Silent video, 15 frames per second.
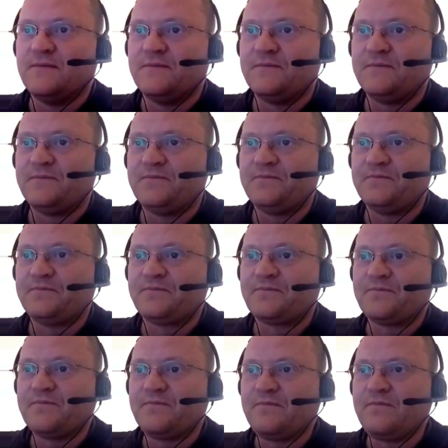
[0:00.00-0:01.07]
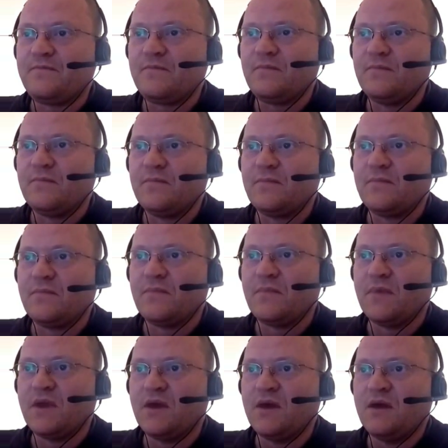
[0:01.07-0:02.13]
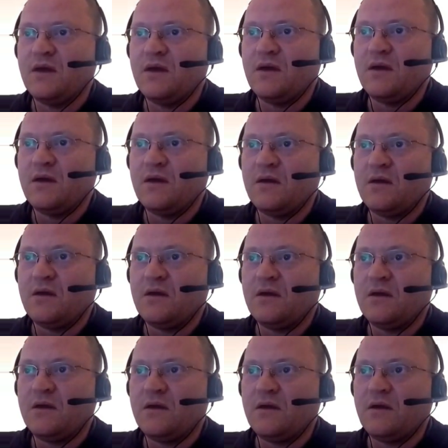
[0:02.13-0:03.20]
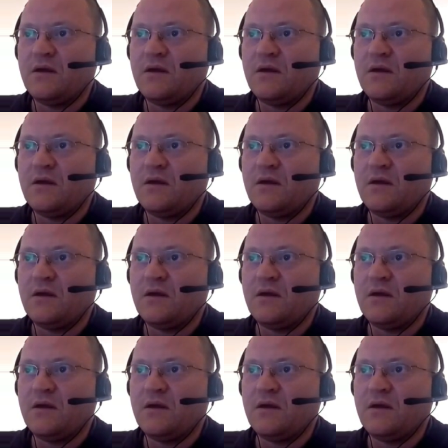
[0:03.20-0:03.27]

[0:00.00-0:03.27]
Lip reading: (silence)